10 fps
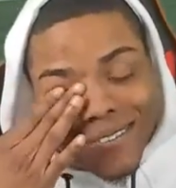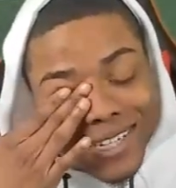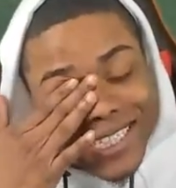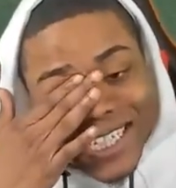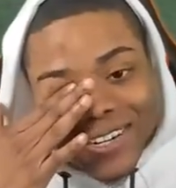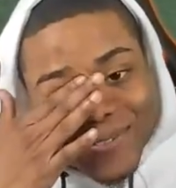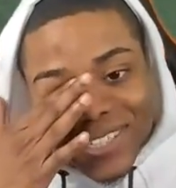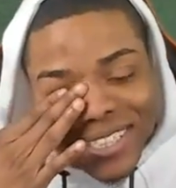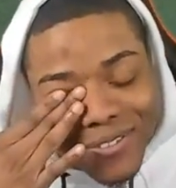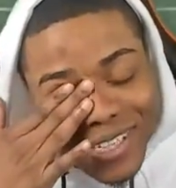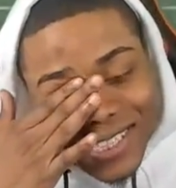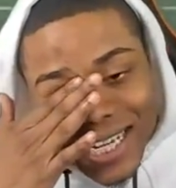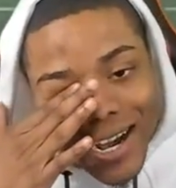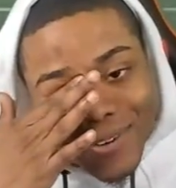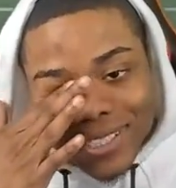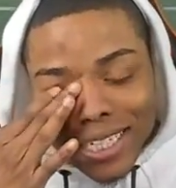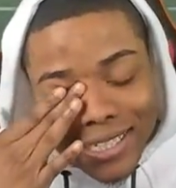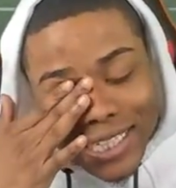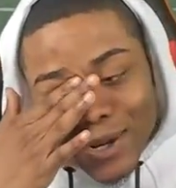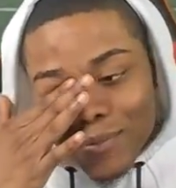We just need to miss it one time, one time.
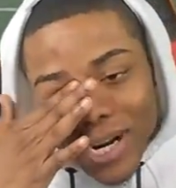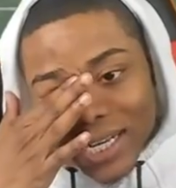Let's take a break.